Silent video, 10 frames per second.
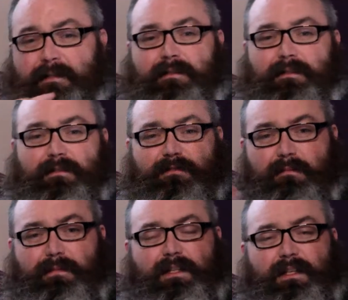Now,
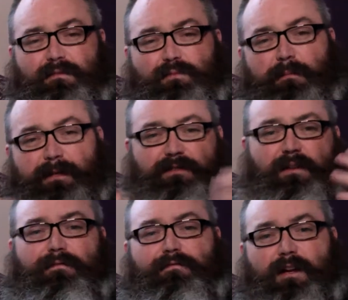some of these won't be so
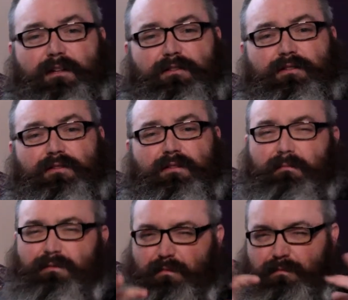fresh. I'm
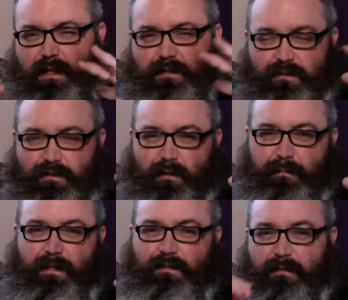sort of testing you a
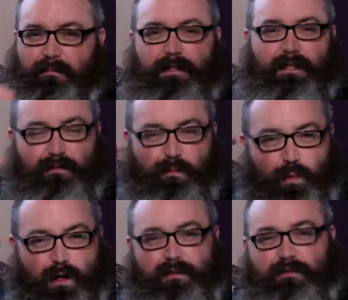bit. Some of these are
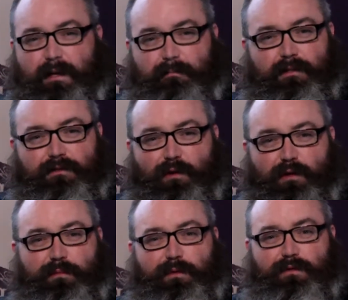well established
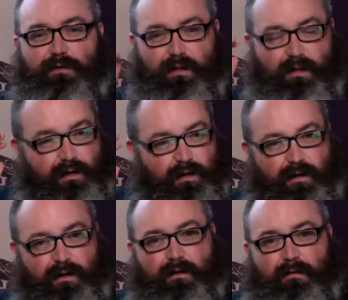Hollywood
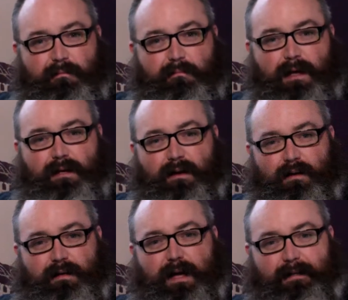
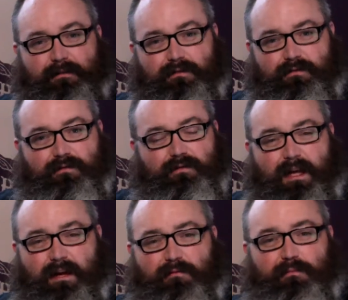mega actors
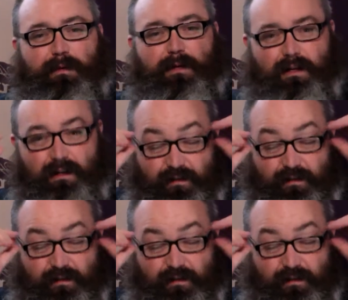now, but